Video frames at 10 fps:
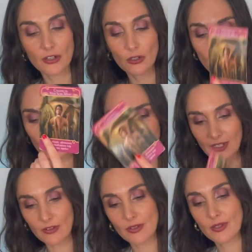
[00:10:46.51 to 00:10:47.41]
calling
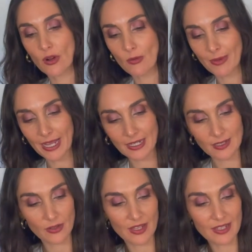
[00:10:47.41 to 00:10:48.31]
in your soulmate.
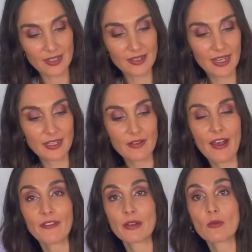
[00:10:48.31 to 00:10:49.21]
So there's a sense of
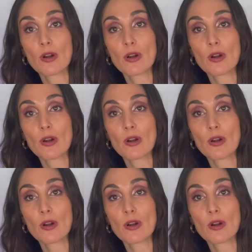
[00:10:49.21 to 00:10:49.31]
having